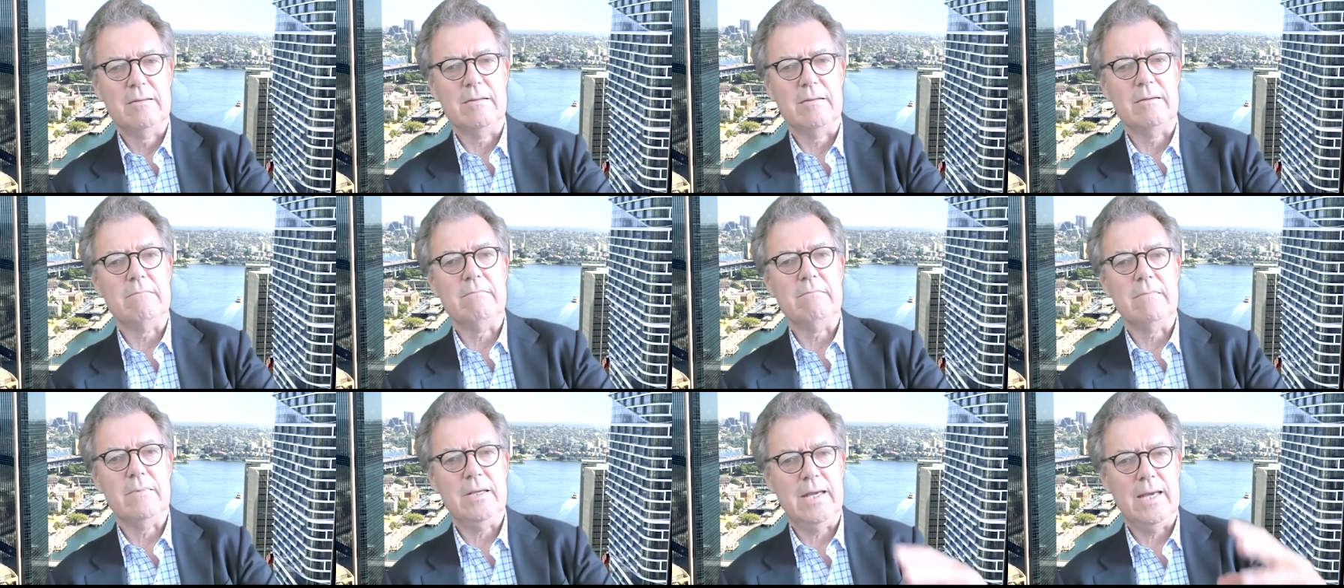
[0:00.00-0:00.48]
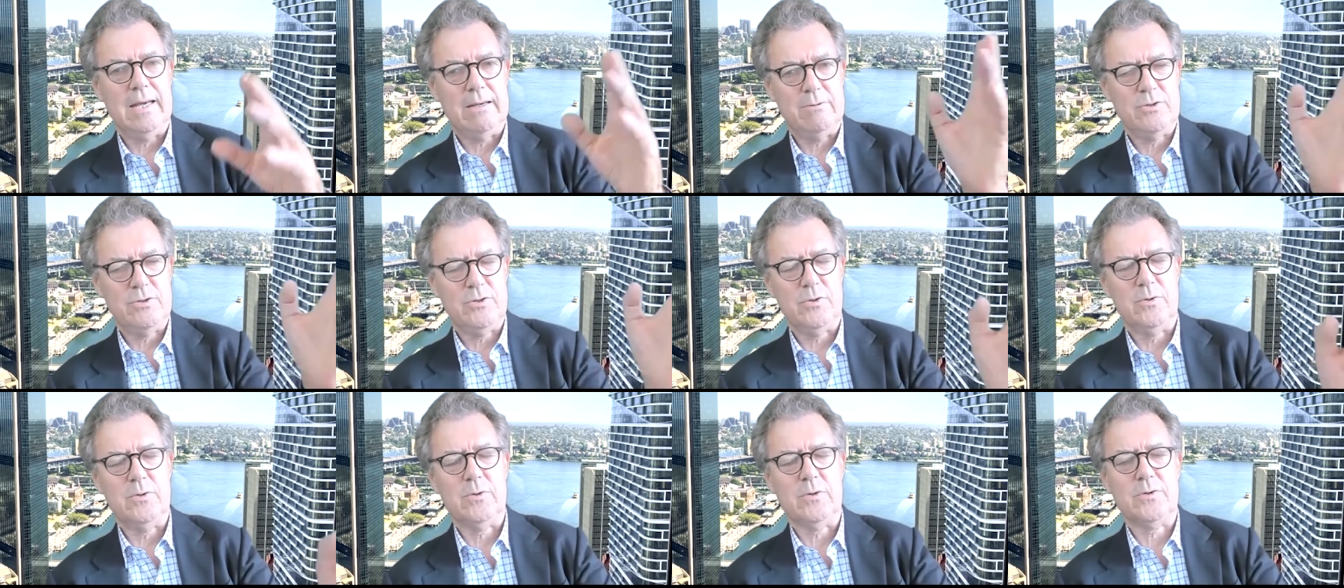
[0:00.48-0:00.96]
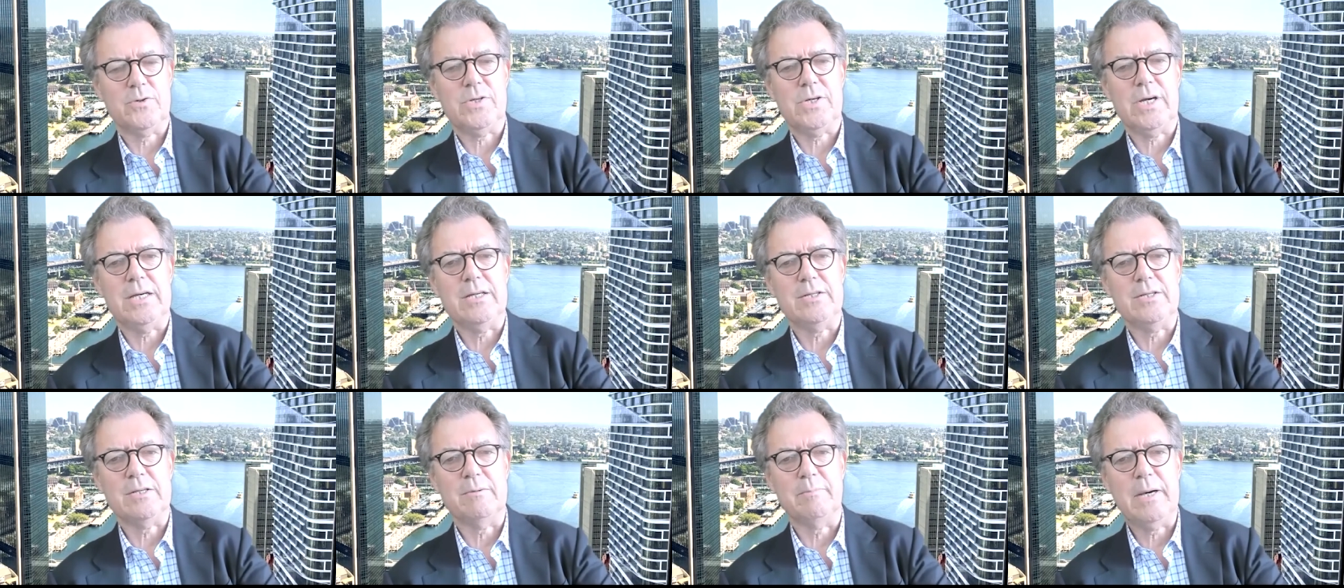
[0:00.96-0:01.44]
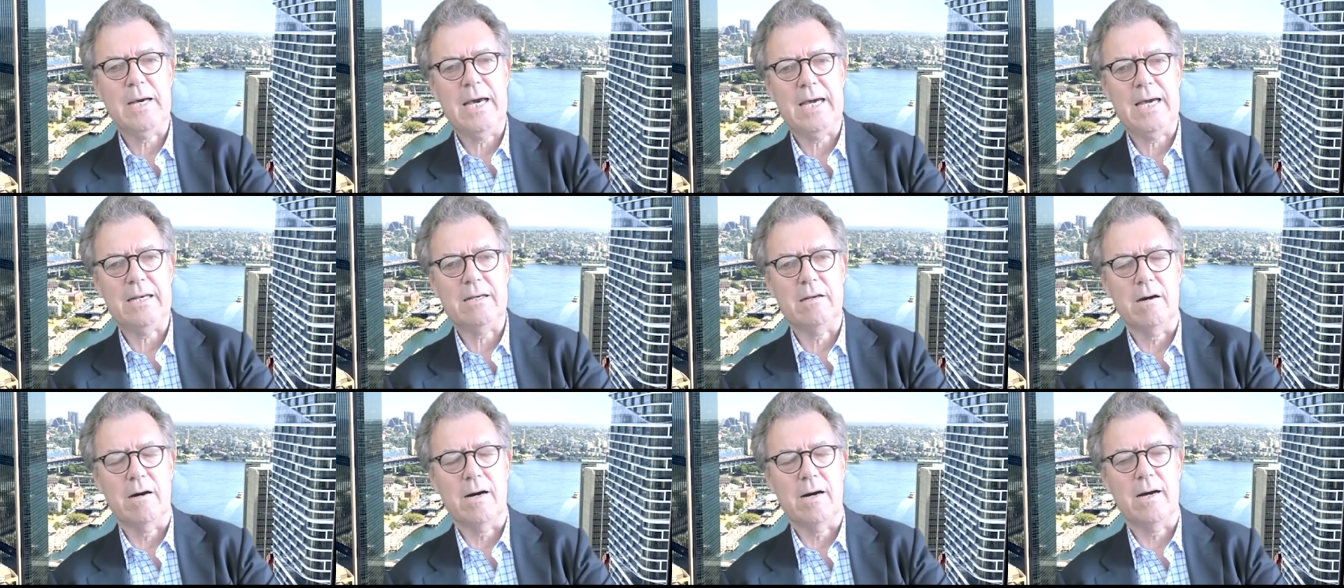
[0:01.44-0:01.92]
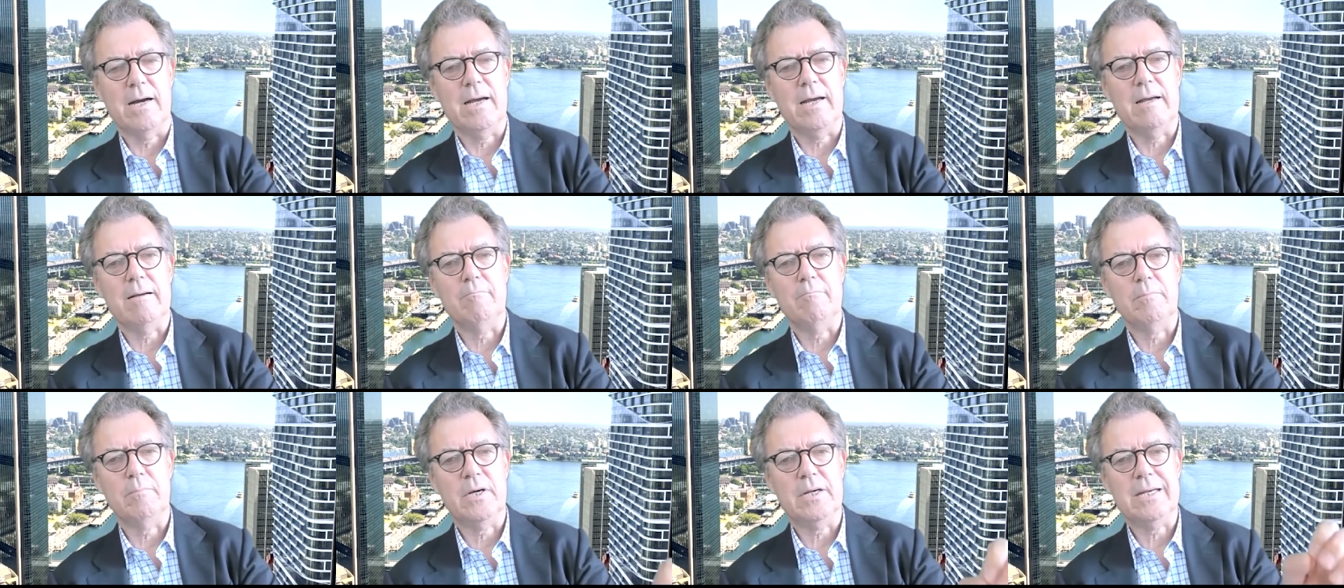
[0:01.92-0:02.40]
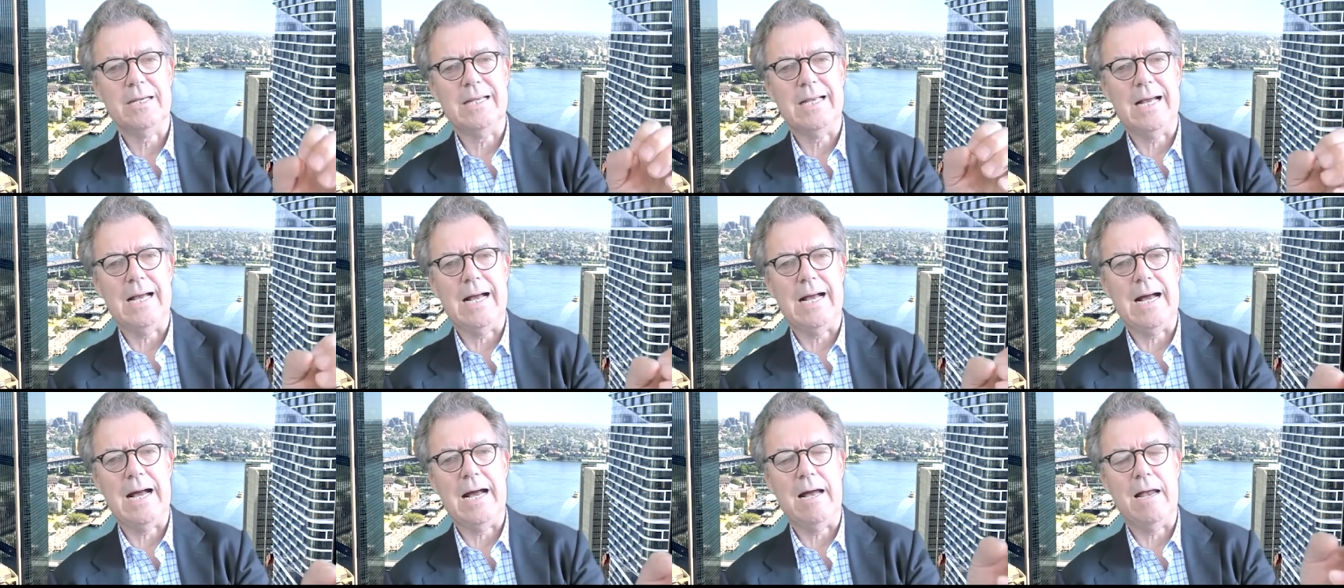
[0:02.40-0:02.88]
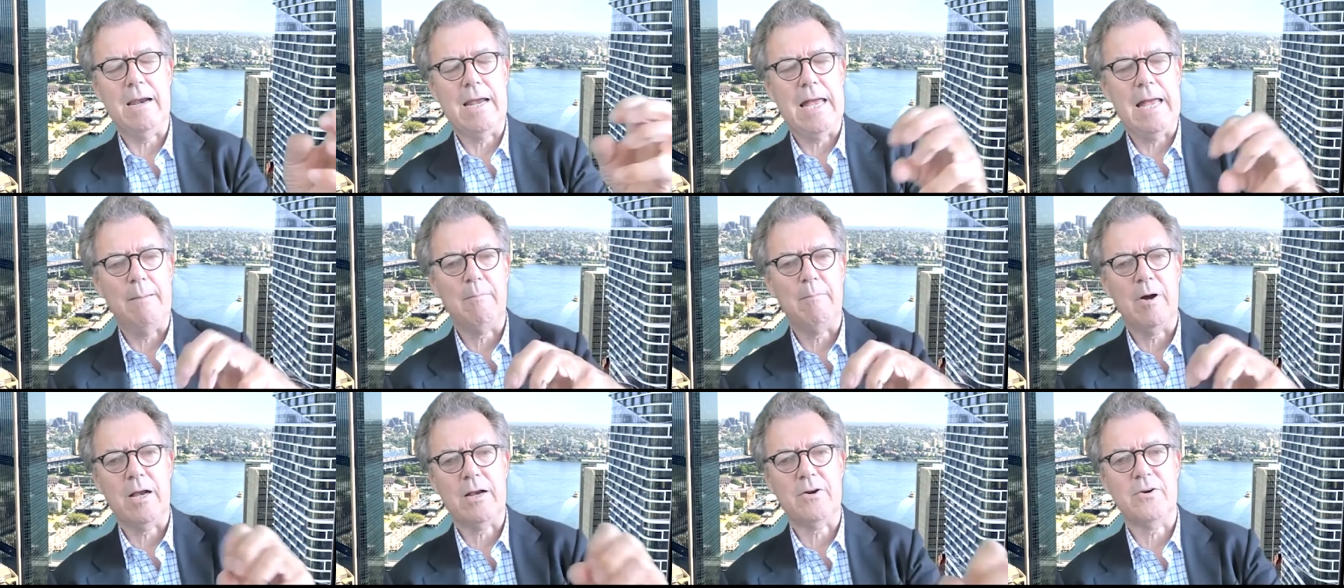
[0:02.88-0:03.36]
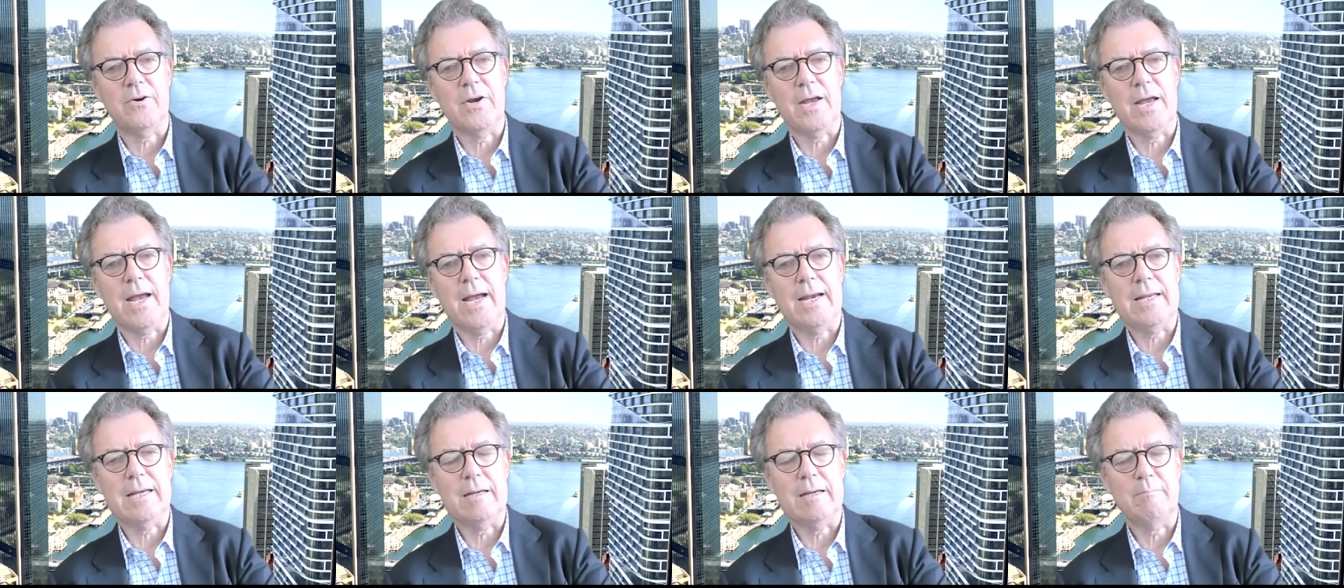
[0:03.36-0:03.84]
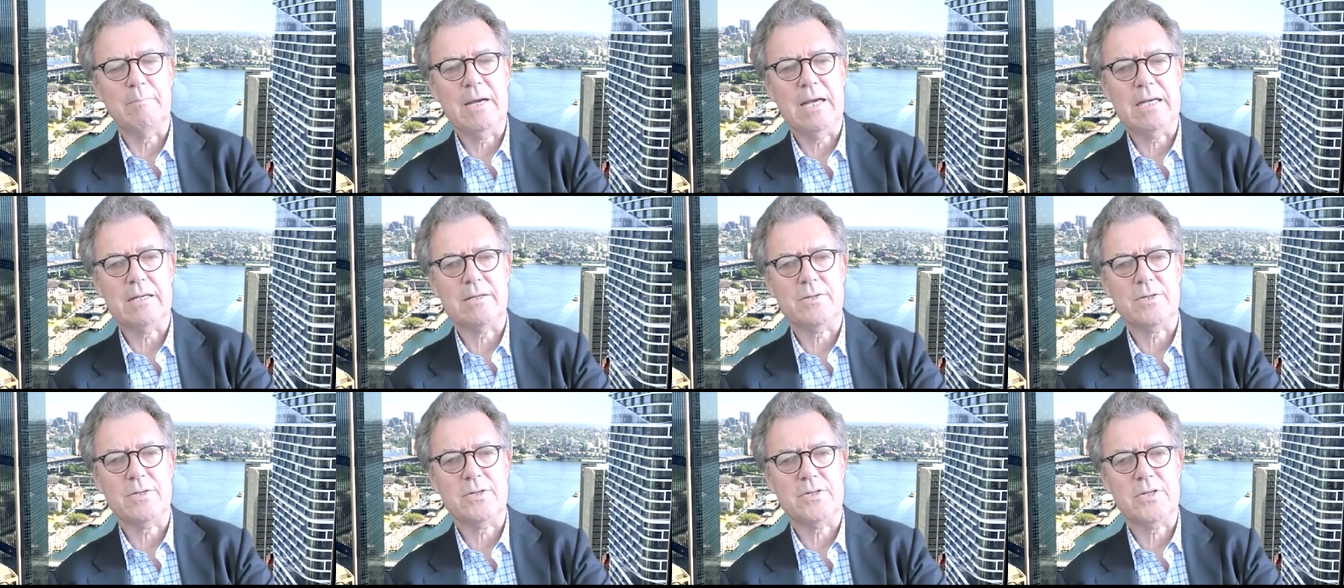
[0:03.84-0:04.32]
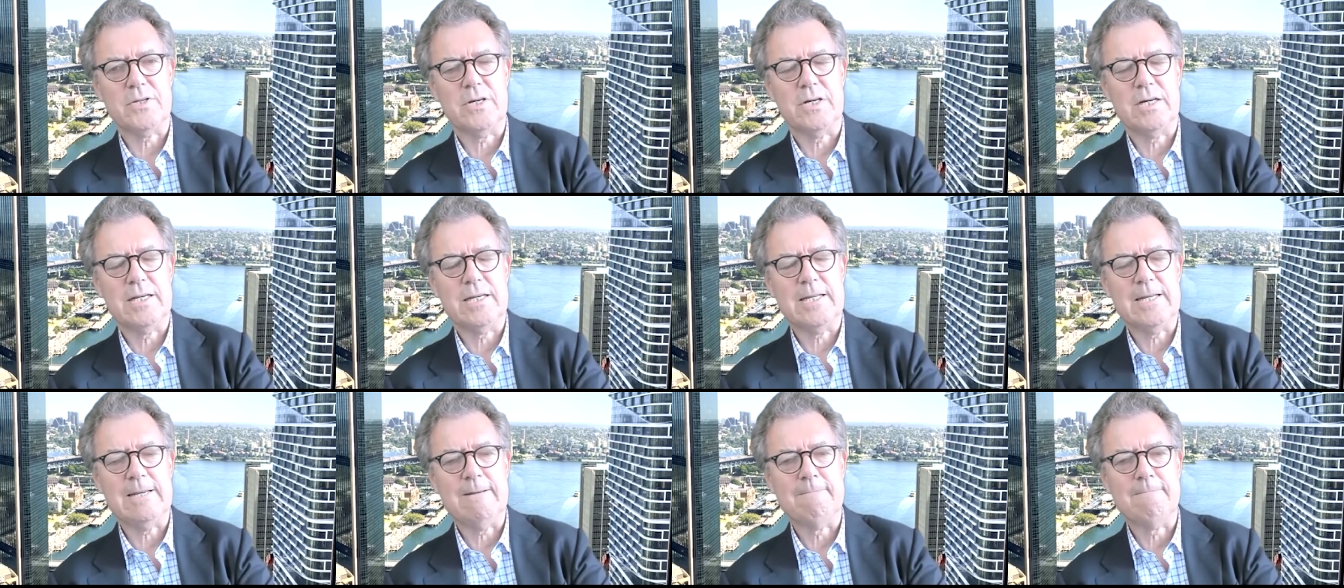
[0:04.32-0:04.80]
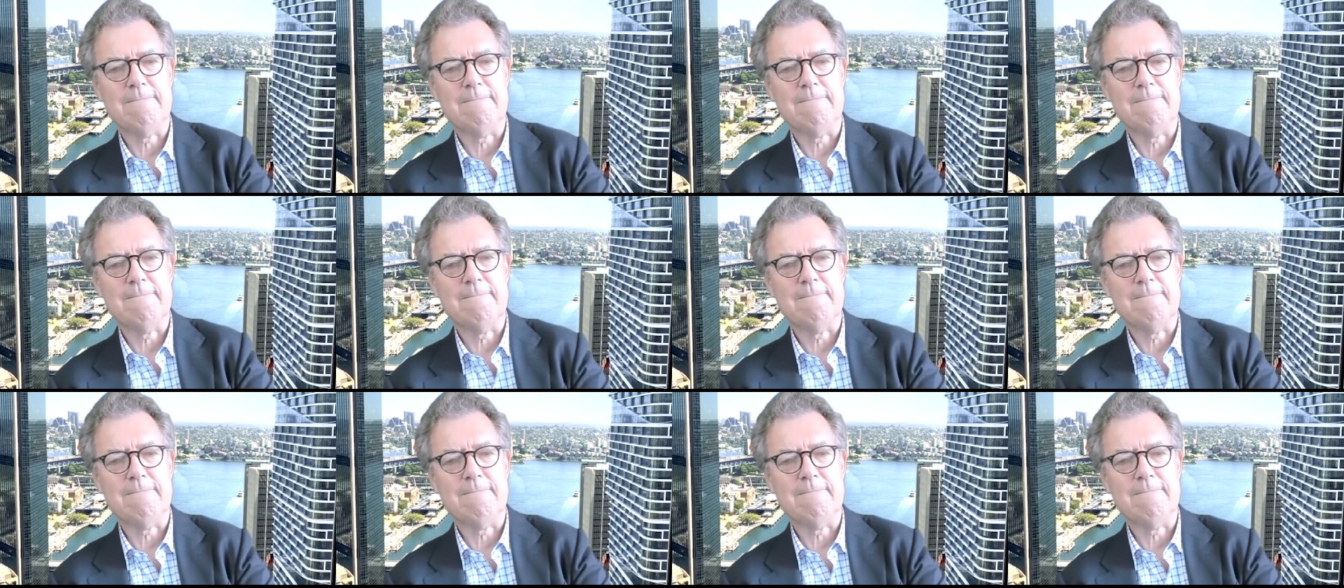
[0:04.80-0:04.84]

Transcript: that, yeah, sure, chase the bad guy, but are, uh, am I creating a better society?